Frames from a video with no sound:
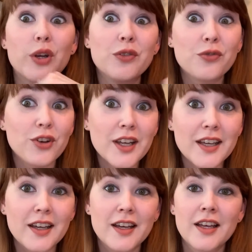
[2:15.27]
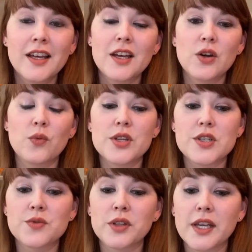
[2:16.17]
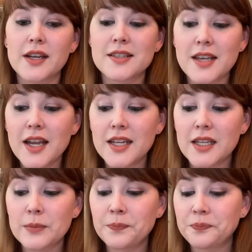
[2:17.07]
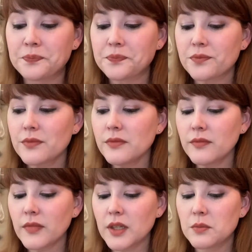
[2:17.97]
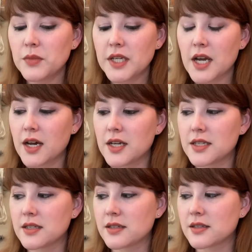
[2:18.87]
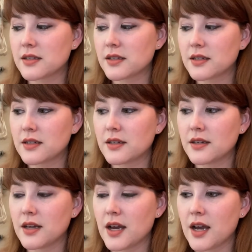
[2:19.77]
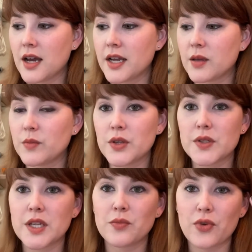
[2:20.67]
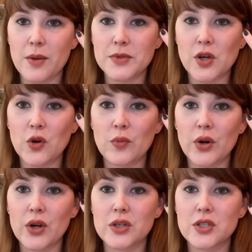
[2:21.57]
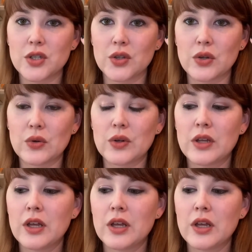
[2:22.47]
free, which is really exciting because I am using PrepTober to